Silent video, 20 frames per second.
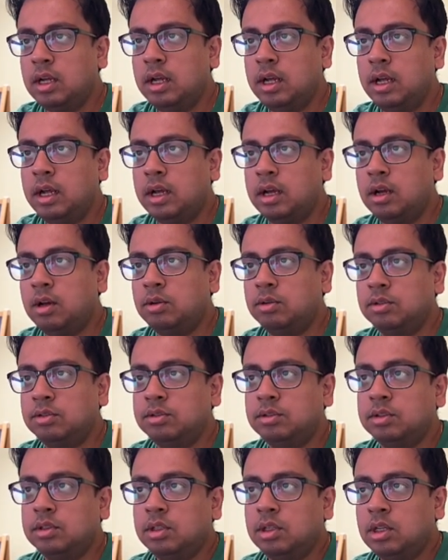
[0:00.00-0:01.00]

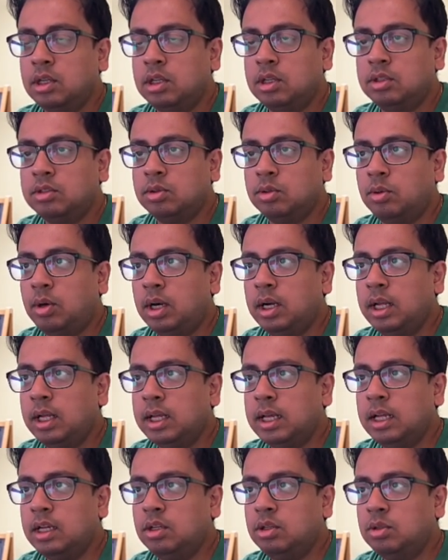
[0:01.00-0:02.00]
accounts so what I
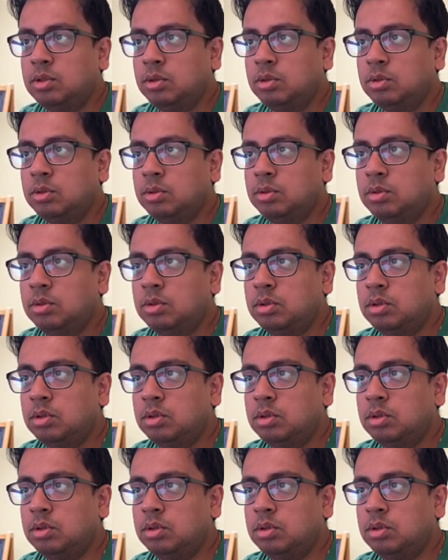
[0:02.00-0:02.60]
can do